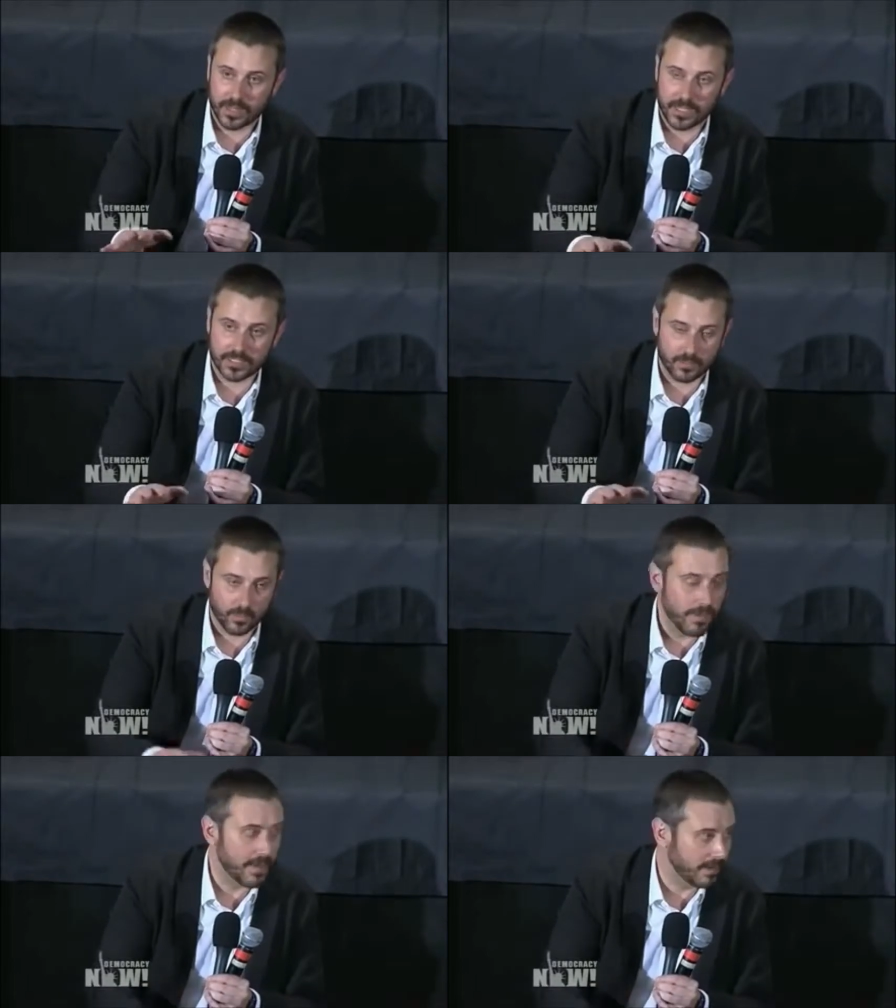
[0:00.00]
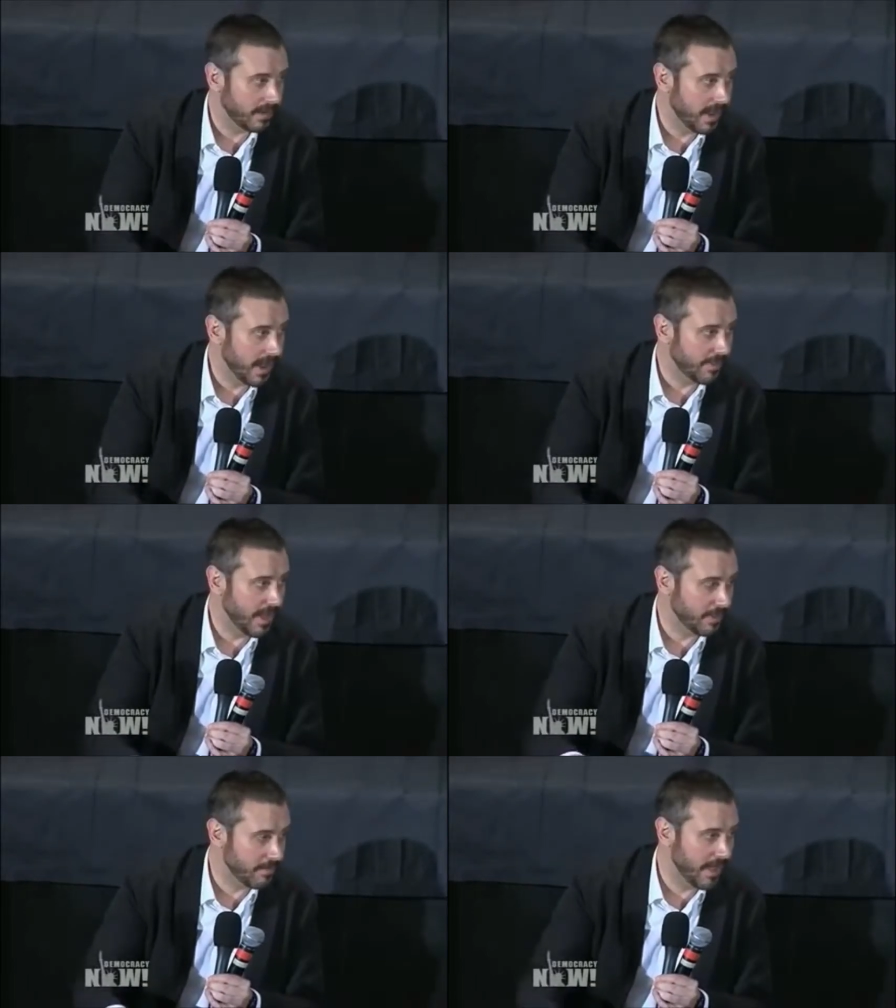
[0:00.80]
these women, and
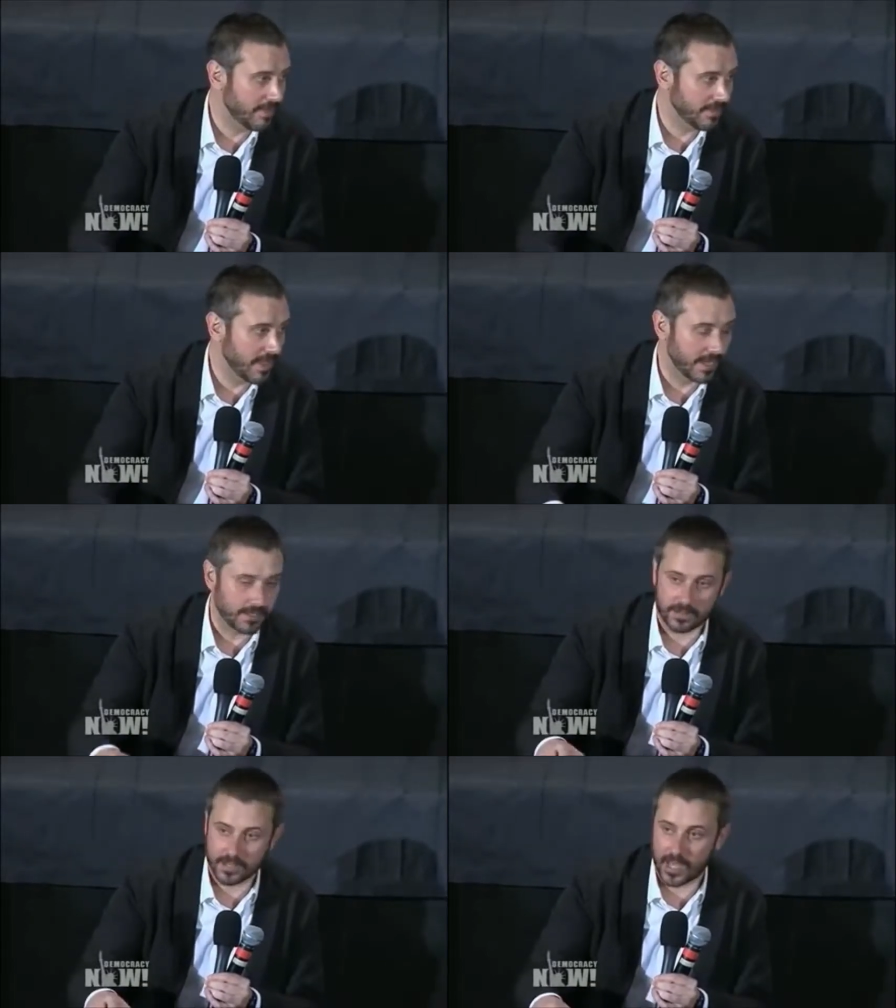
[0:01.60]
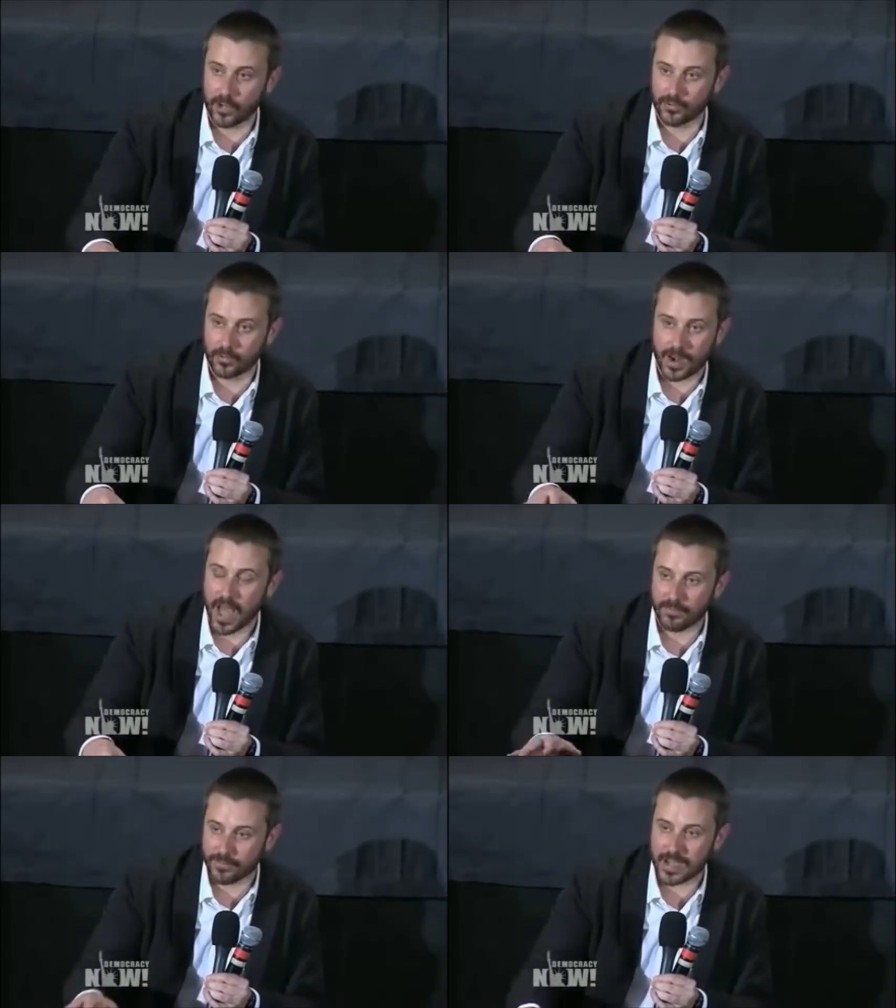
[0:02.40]
that the men that they had killed were
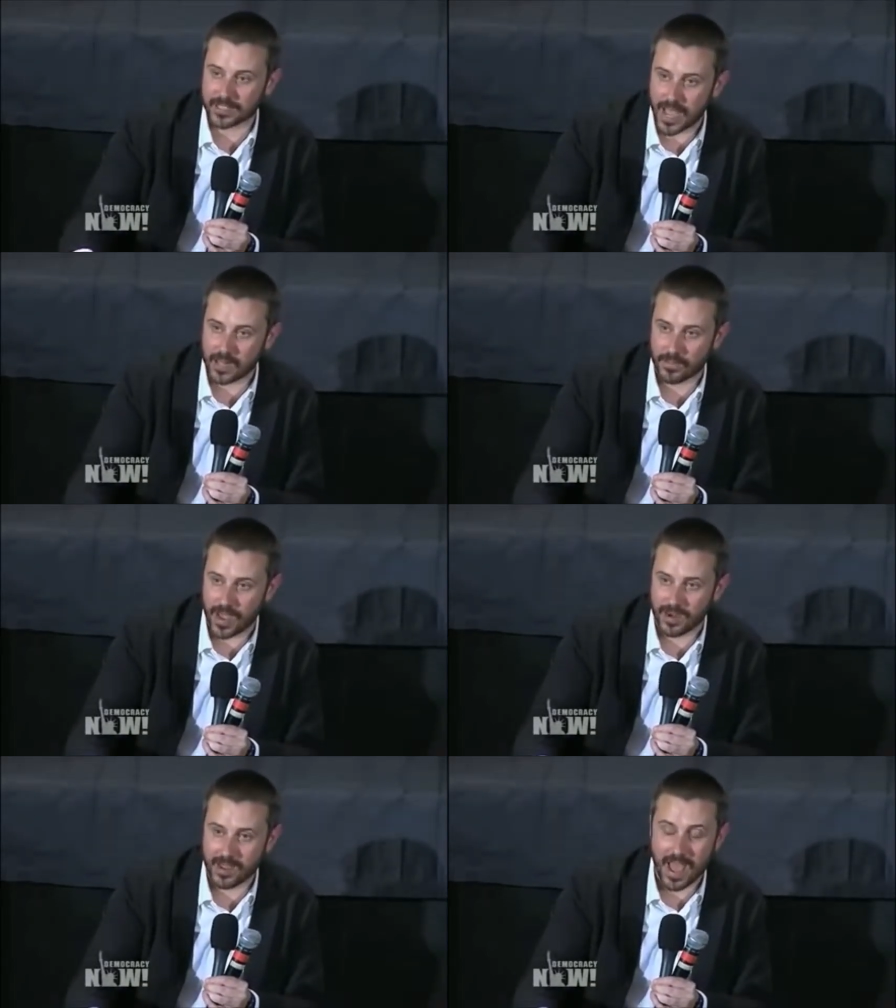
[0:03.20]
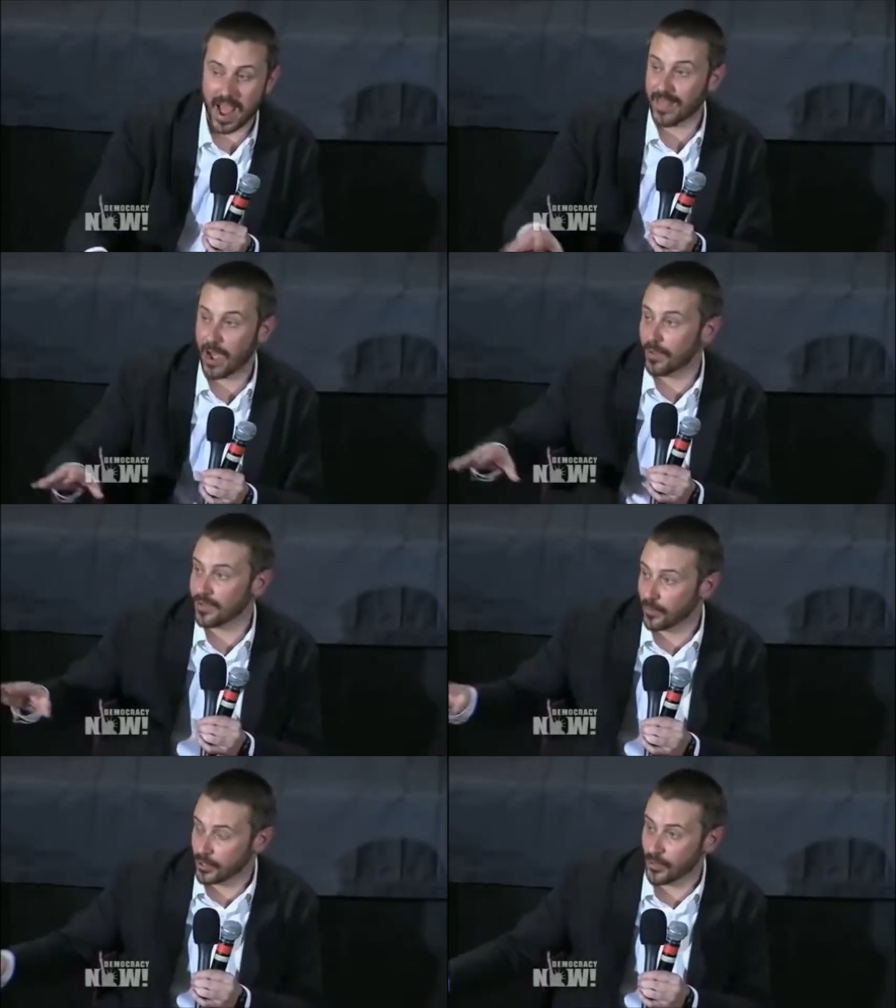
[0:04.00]
not, in fact, Taliban, and that
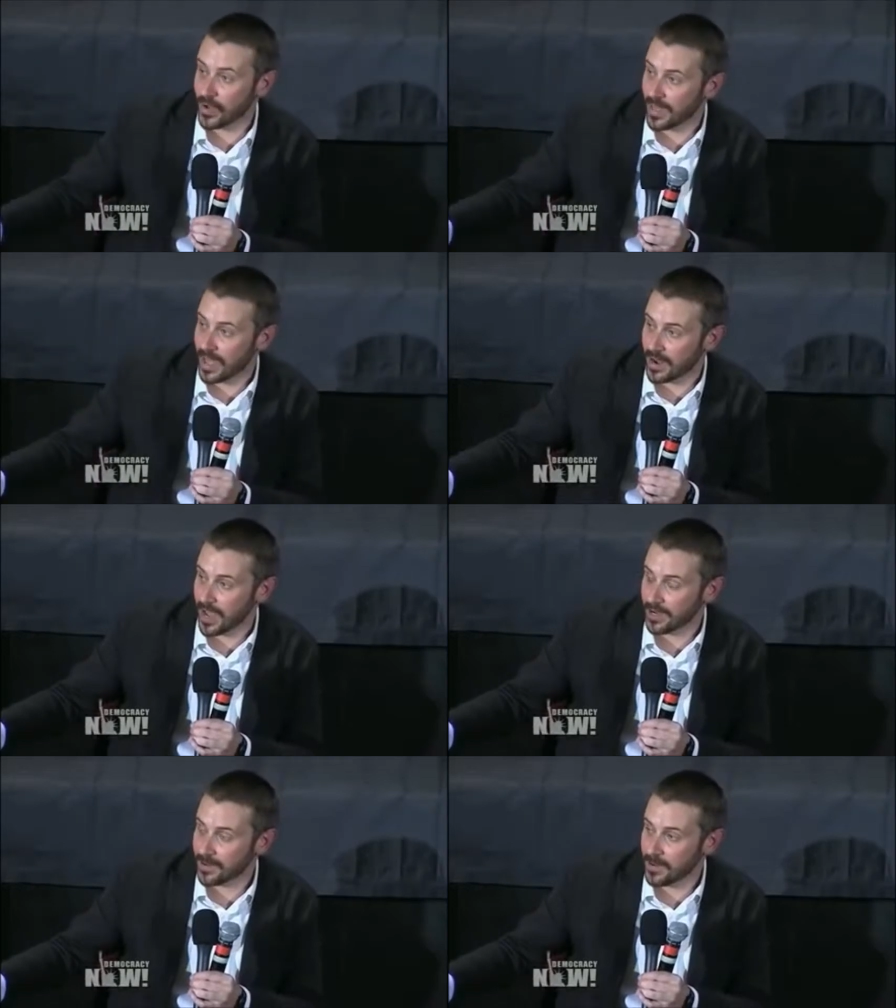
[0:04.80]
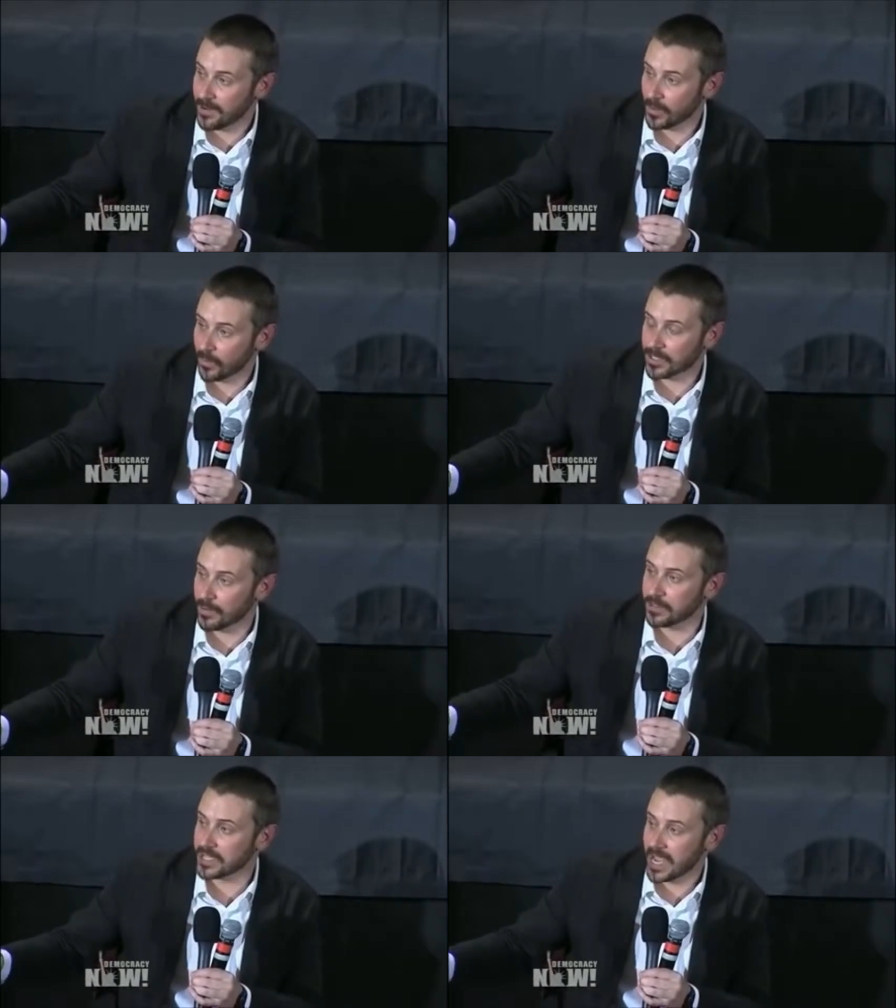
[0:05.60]
what they were doing that night was
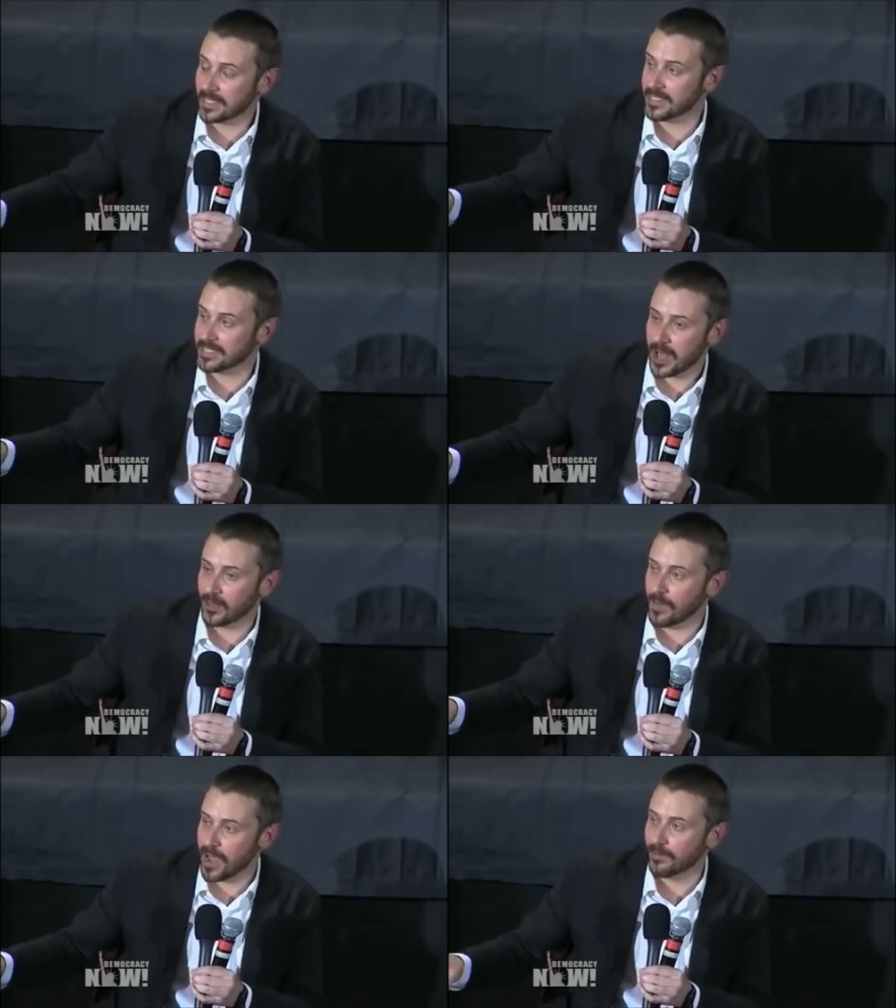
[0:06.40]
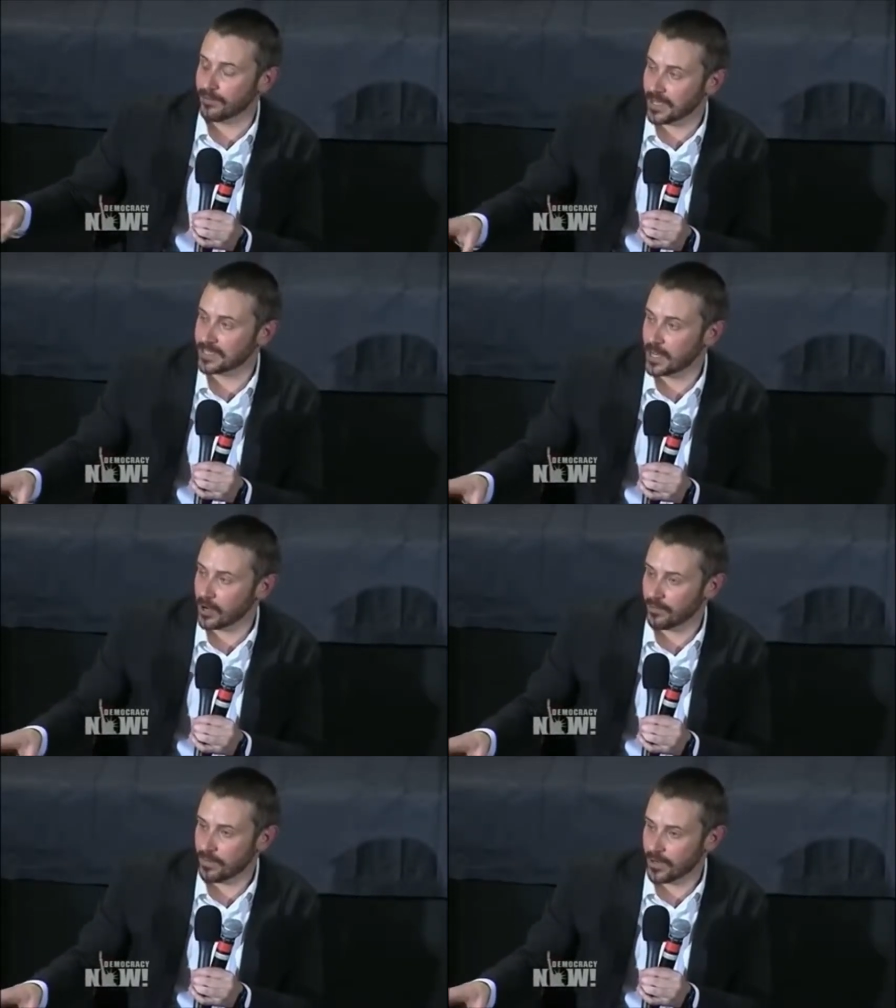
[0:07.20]
the most anti-Taliban of things they
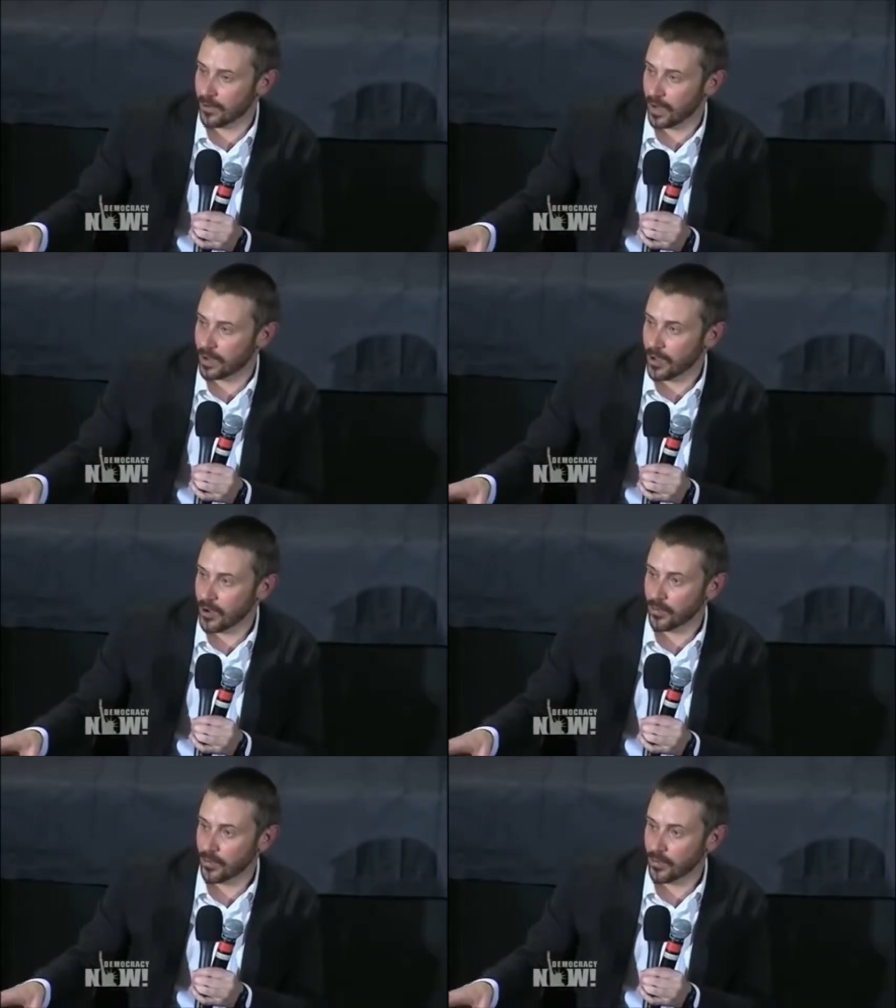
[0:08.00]
could have been doing,